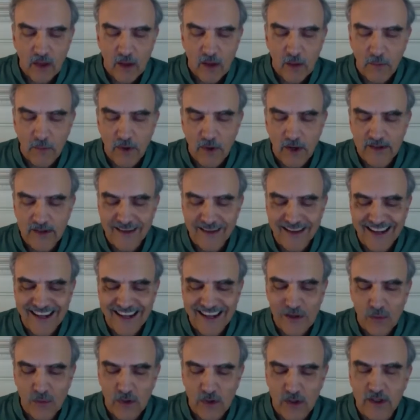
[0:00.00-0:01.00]
But
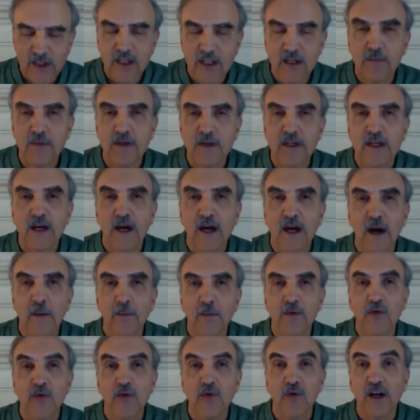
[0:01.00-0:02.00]
anyone can
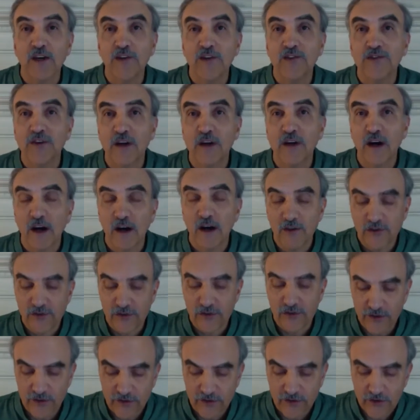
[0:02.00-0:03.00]
become Christ
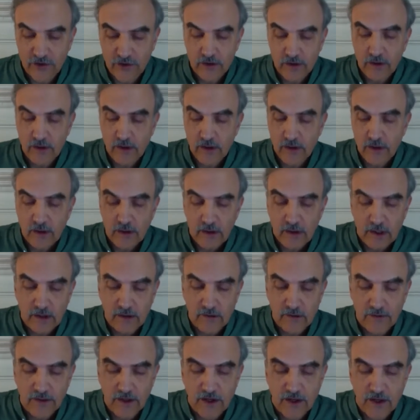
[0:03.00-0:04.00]
conscious
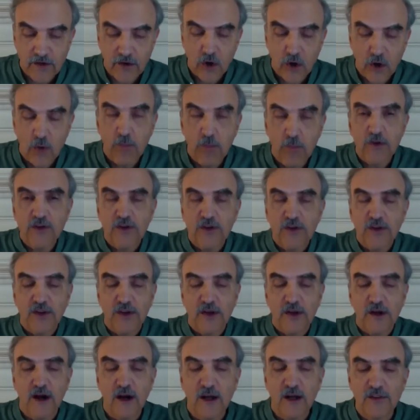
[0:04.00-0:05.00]
if they are open to the
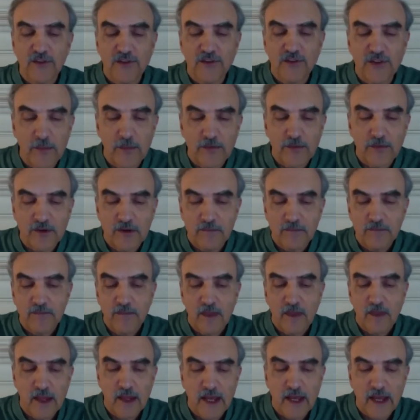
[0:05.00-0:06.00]
concept
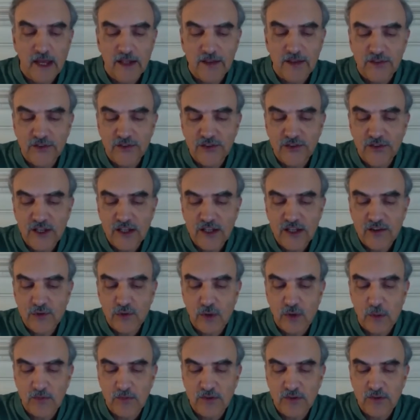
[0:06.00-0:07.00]
and seek
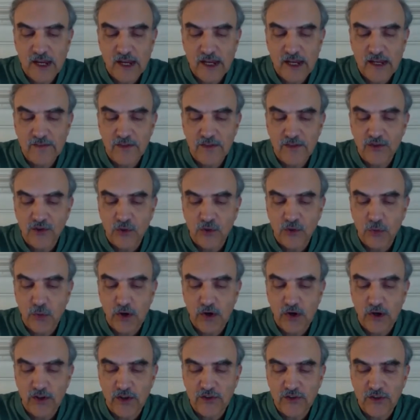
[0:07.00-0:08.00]
to obtain this
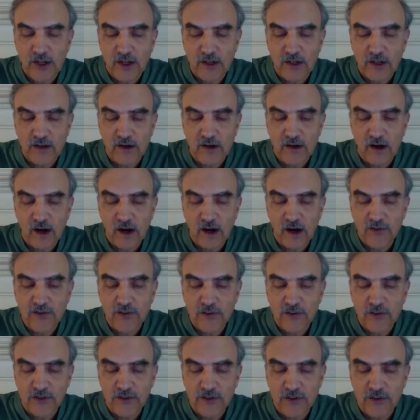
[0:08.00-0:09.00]
awareness and
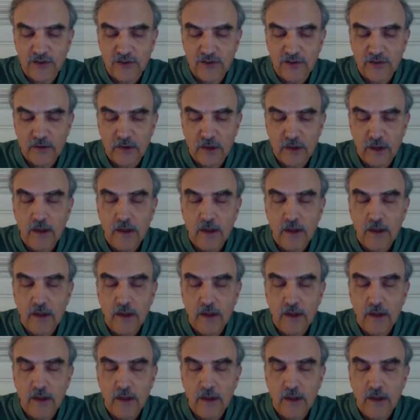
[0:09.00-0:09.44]
consciousness.